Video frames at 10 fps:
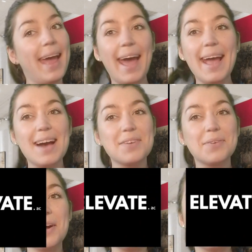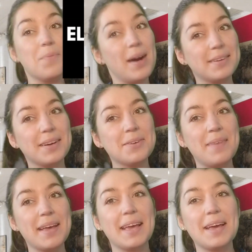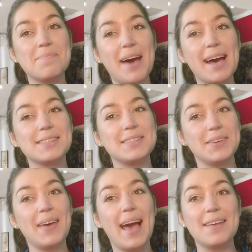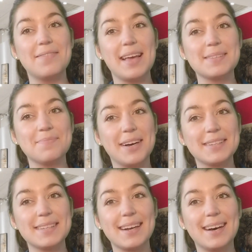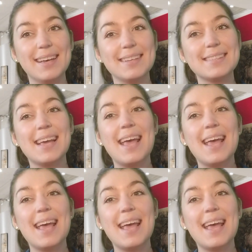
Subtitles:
Hey everyone, and well done on making it back to Elevate's Masterclass.